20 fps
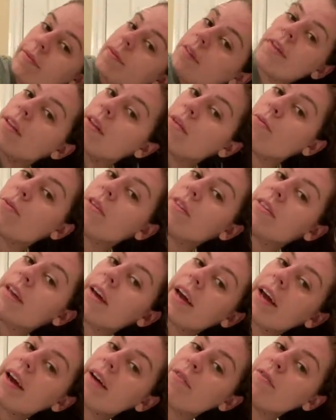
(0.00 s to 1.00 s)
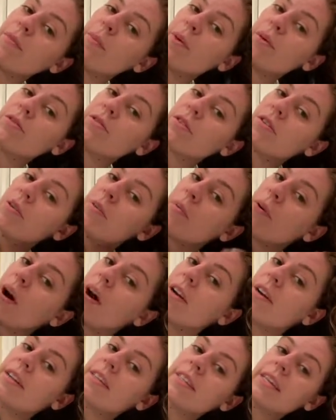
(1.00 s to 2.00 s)
And once I have most of the
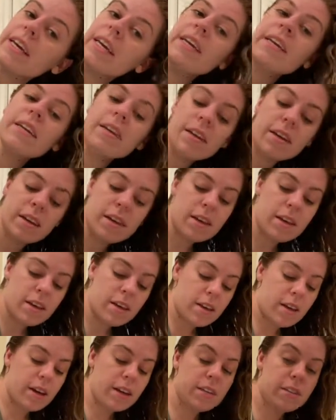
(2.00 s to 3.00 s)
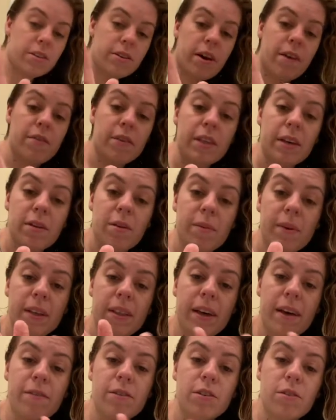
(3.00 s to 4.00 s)
product in, I still have a little bit
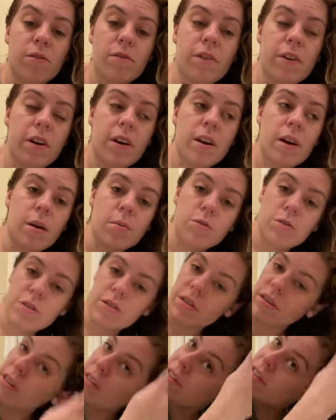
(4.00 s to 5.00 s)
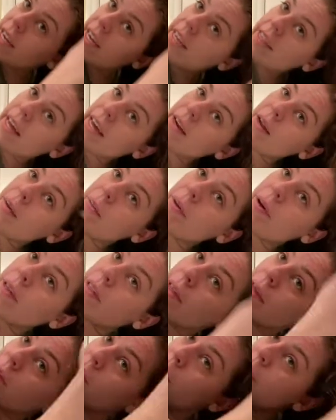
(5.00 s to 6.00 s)
left over. I'm just gonna take that up a
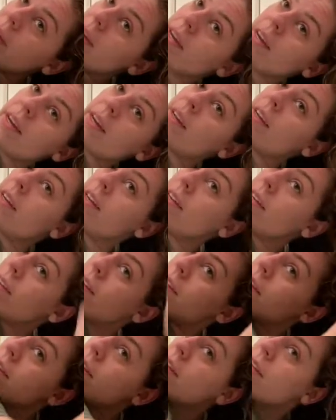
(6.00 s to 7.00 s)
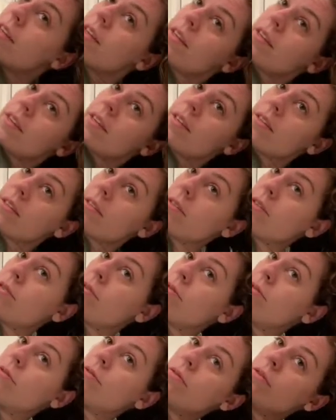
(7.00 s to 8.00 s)
little bit
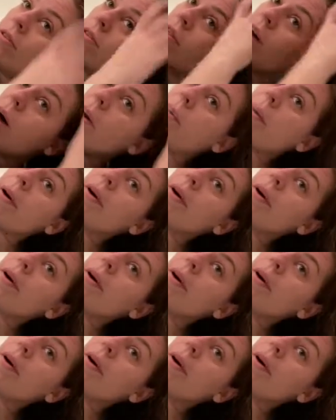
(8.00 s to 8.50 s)
to the top part